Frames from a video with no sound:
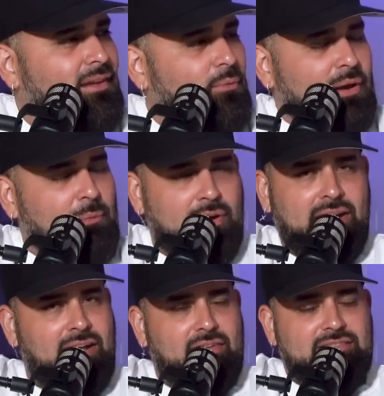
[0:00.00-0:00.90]
No, we
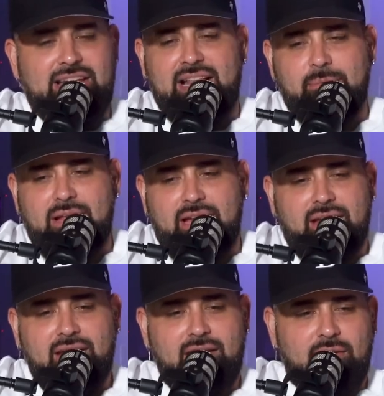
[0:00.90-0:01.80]
didn't even tell them, like,
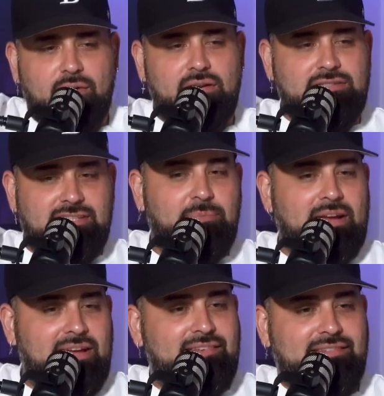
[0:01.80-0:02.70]
just
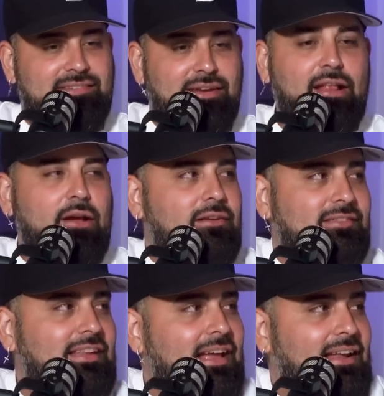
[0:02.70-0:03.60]
because,
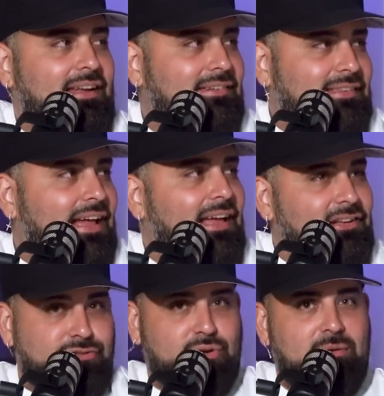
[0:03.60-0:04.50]
it's not a
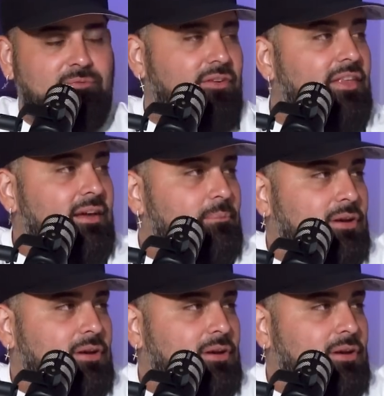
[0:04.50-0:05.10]
dream for them.